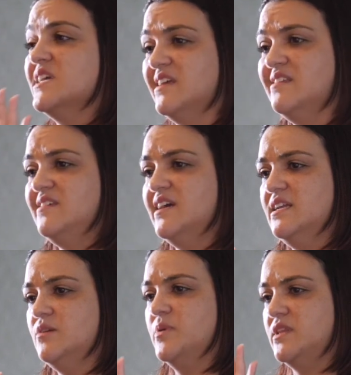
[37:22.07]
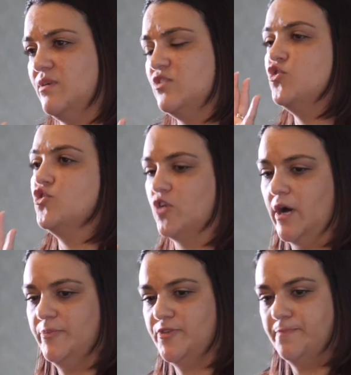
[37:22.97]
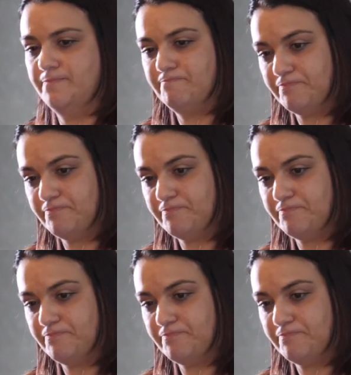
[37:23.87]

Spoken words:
is yet, but there are two types.